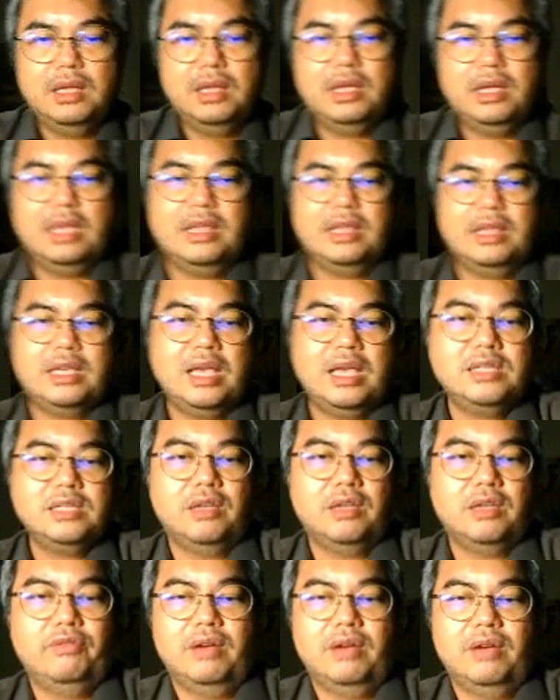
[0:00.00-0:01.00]
In the case
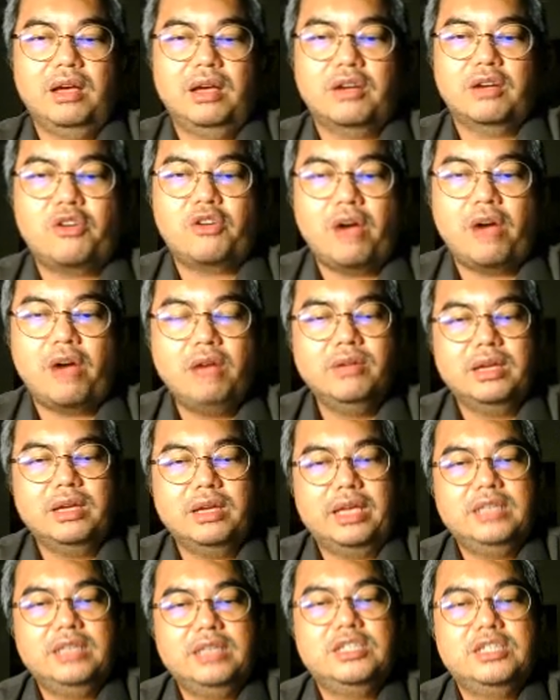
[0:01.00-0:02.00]
of Crown
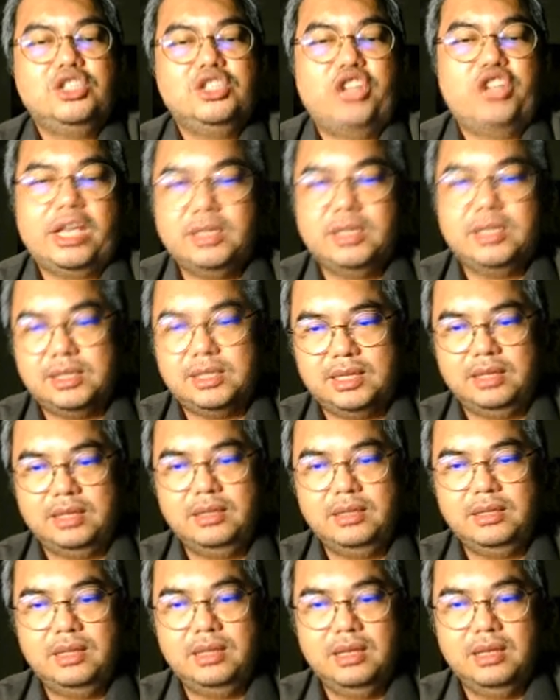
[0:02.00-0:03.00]
against
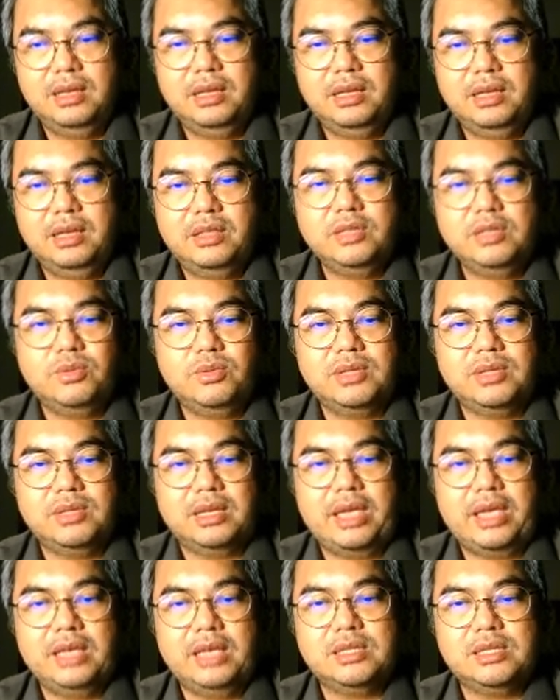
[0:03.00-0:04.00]
Jackson, this was a
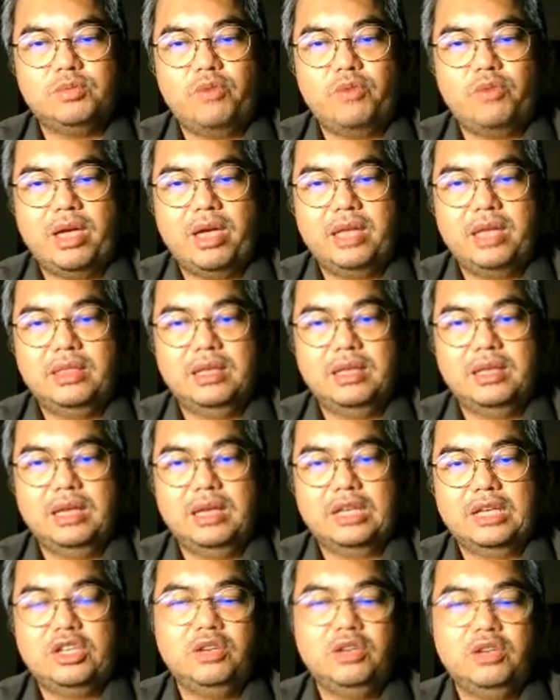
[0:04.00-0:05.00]
case where the
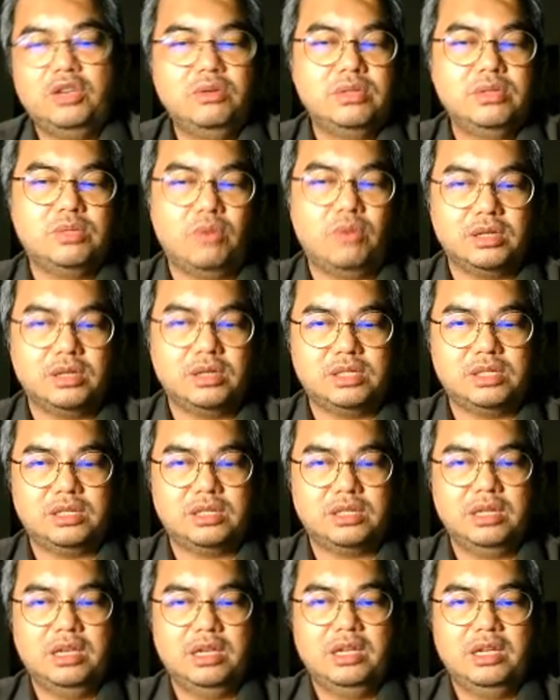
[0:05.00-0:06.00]
accused was
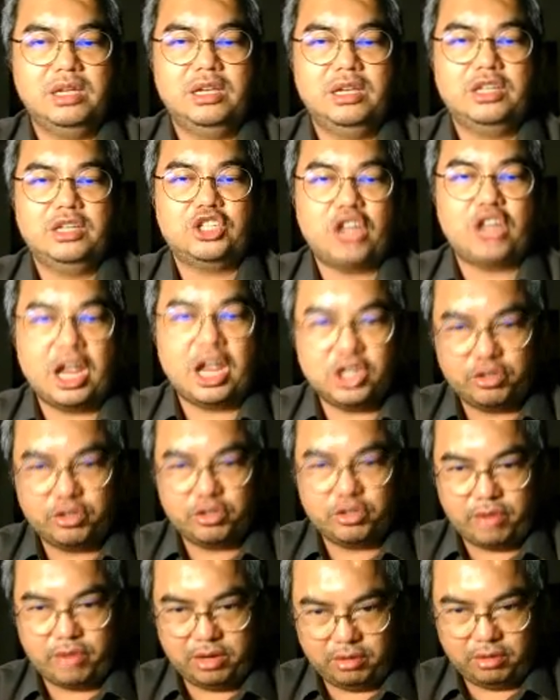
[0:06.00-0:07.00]
charged
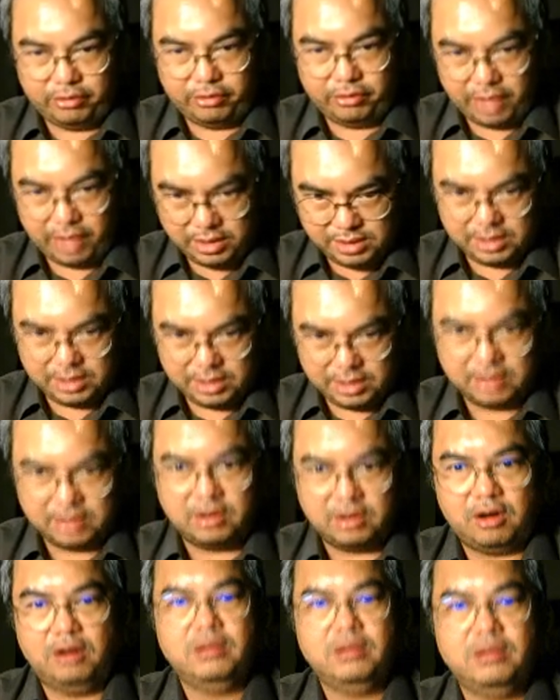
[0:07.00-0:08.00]
for an offense in
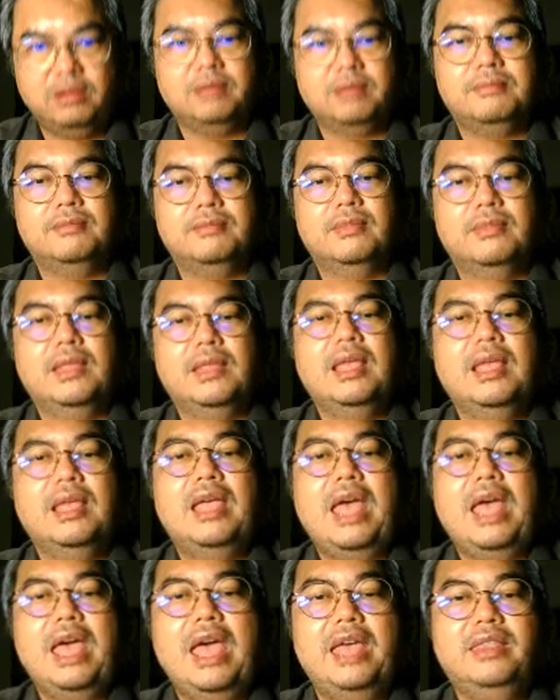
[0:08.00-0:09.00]
court,
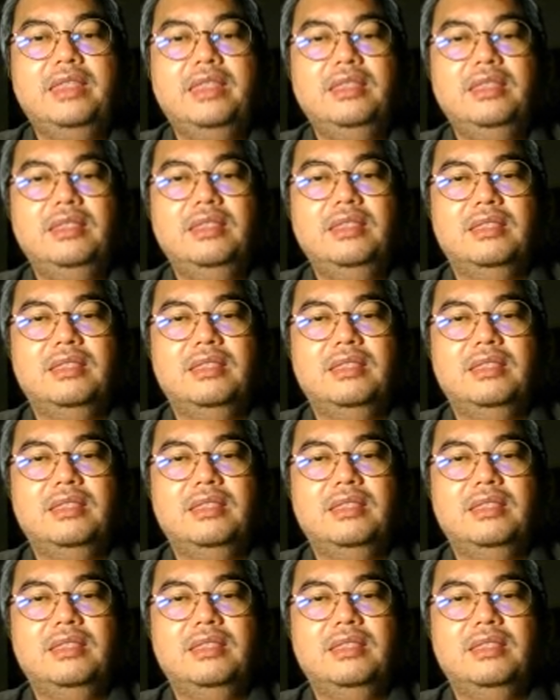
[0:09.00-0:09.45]
and